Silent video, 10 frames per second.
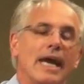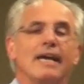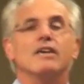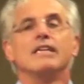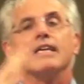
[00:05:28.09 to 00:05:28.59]

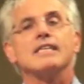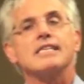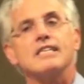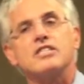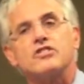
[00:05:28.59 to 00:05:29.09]
And on the other
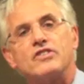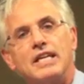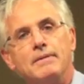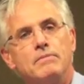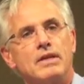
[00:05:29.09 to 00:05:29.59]

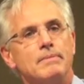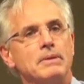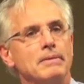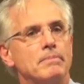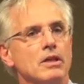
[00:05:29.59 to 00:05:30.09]
extreme, there are
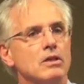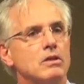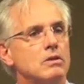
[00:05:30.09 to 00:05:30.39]
people